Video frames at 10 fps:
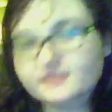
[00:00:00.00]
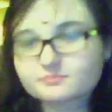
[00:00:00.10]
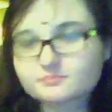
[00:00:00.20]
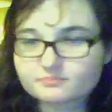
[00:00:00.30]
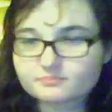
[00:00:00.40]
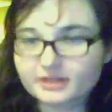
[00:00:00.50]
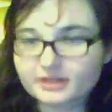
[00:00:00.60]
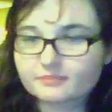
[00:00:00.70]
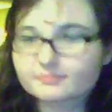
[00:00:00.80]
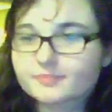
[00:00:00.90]
It's
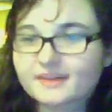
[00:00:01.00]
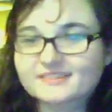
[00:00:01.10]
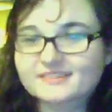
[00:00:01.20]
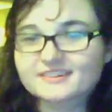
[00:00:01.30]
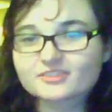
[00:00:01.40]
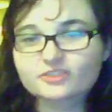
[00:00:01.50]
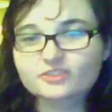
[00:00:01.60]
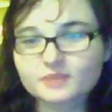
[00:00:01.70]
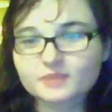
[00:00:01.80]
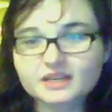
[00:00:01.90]
pretty basic
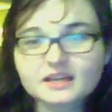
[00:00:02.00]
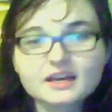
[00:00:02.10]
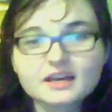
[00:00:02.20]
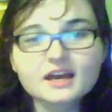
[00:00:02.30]
astronomy,